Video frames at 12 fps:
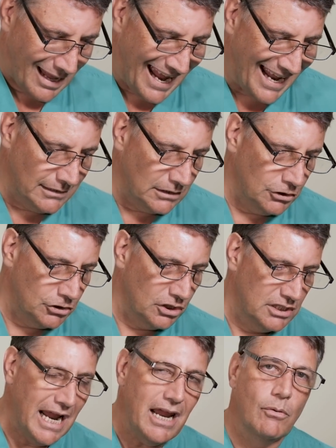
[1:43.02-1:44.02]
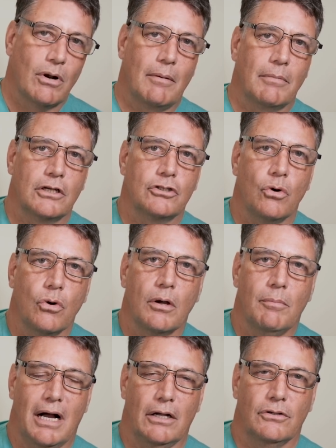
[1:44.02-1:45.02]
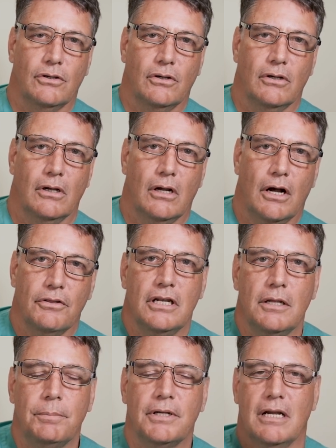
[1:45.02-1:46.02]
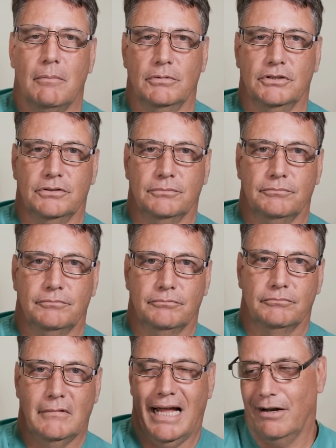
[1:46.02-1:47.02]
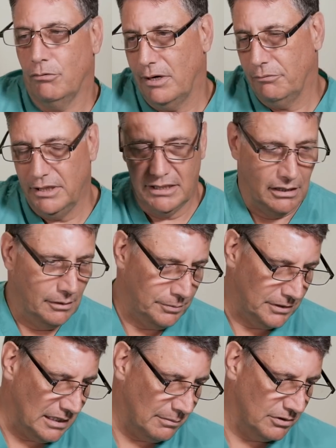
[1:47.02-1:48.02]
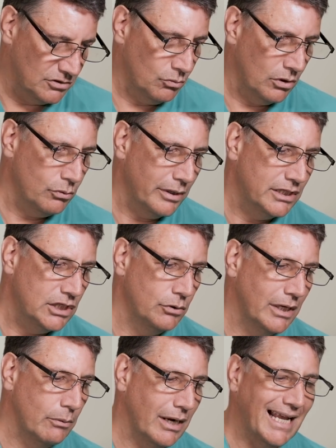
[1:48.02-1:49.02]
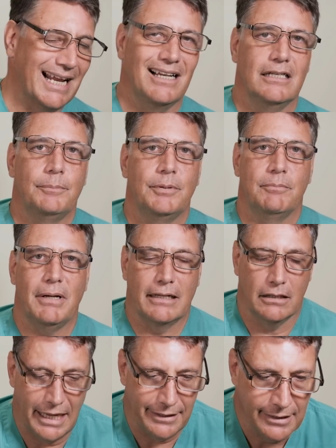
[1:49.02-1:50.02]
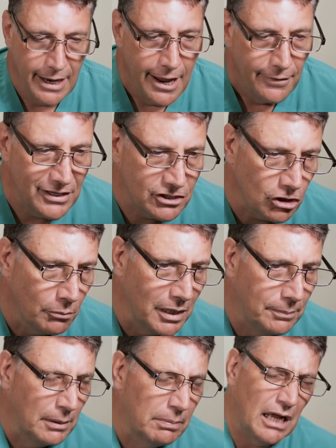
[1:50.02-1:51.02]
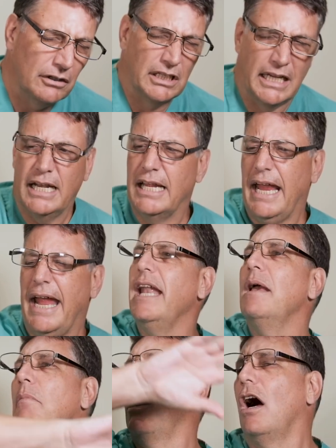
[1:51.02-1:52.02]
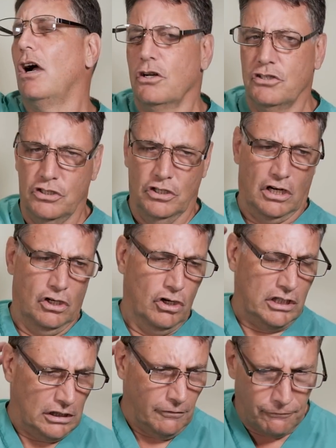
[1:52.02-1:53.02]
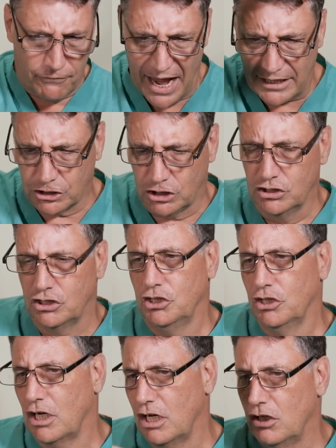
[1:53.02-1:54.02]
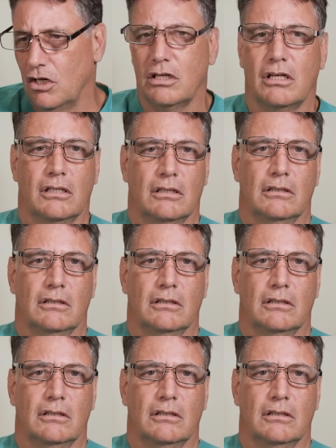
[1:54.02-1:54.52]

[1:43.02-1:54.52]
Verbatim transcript: And today what I'm going to talk about are the lipid numbers. How do I read the lipid numbers? What do I do when I get a lipid panel? And there's so many people out there getting NMRs and you've got to look at the fractions and you've got to look